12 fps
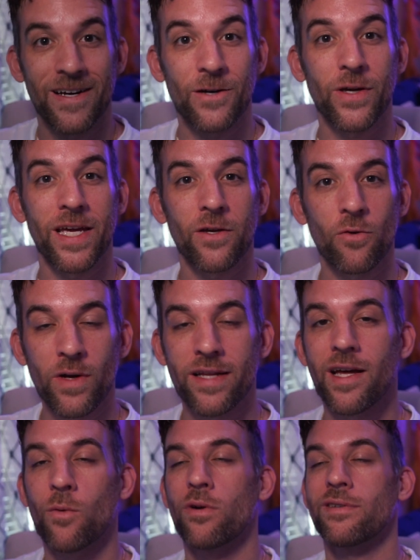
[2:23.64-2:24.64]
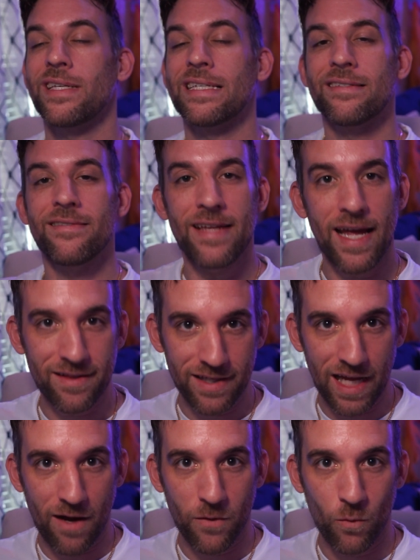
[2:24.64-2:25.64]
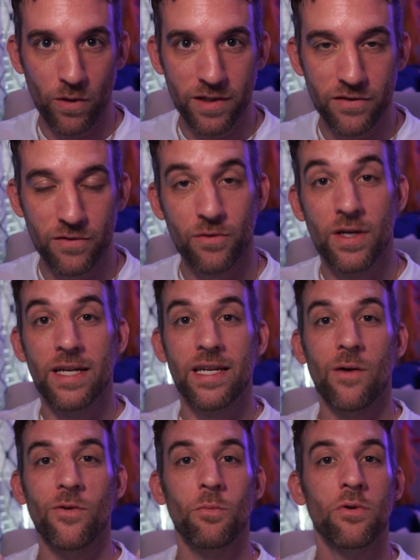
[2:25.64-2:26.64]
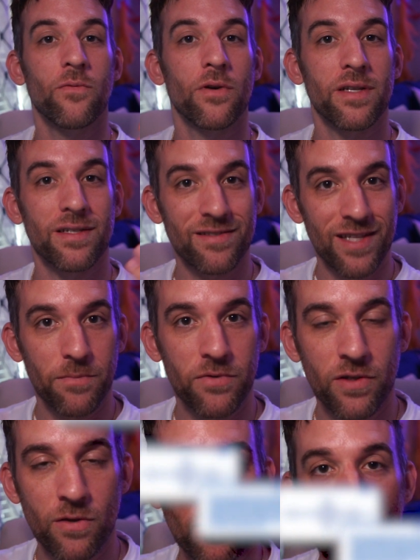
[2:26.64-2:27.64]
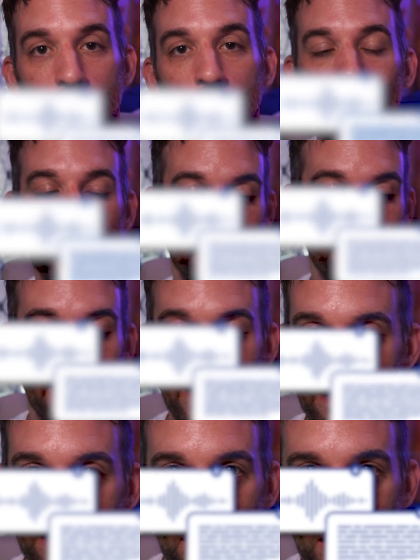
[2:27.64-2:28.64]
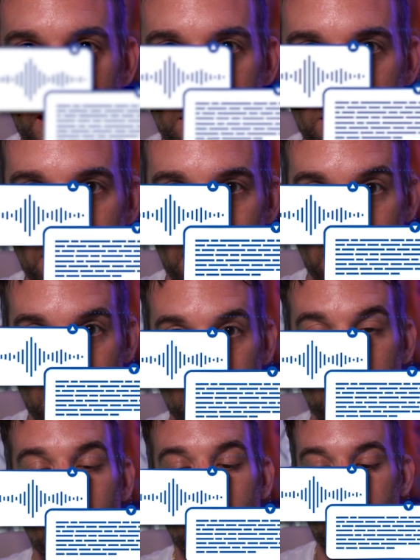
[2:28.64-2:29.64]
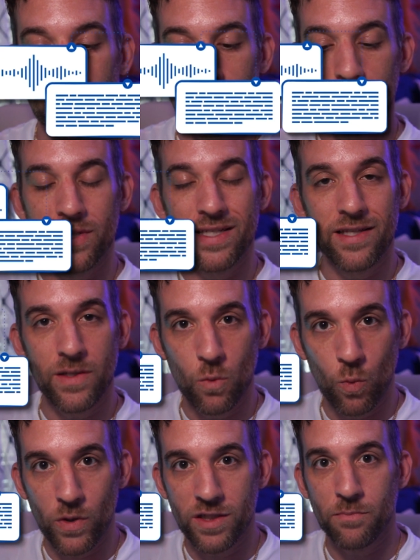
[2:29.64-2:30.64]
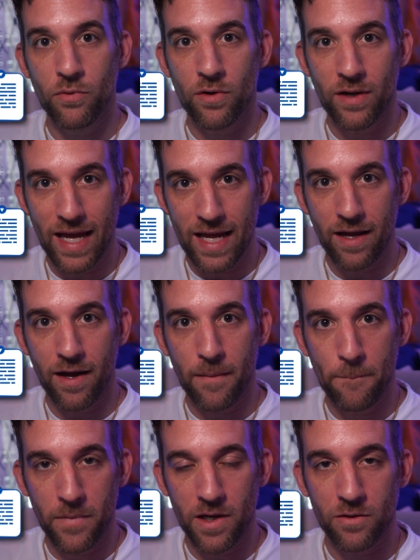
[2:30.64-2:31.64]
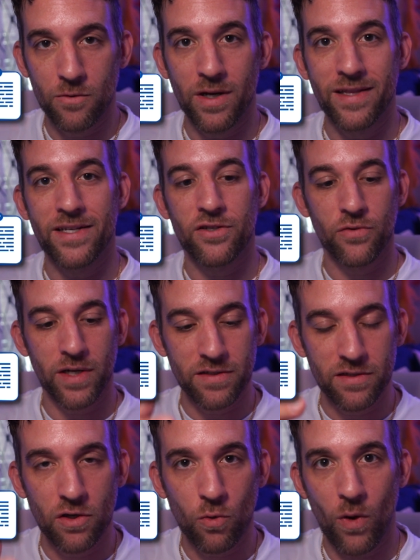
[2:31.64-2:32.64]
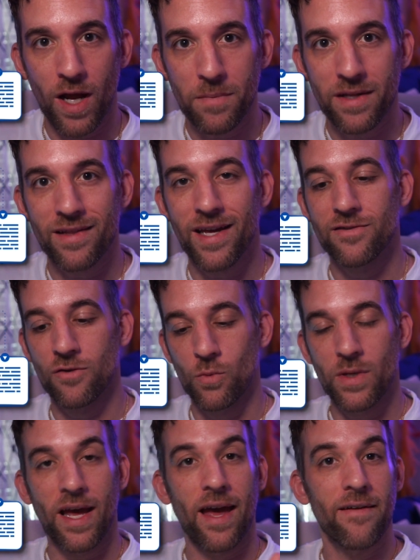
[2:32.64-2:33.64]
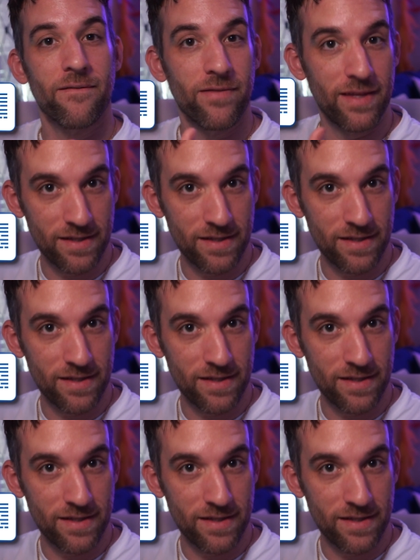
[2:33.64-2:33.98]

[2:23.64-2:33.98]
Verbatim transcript: Okay, great, that worked exactly how we wanted to. Now we can move on to step two, which is taking that audio file, using the Whisper AI model, and then transcribing that so we have the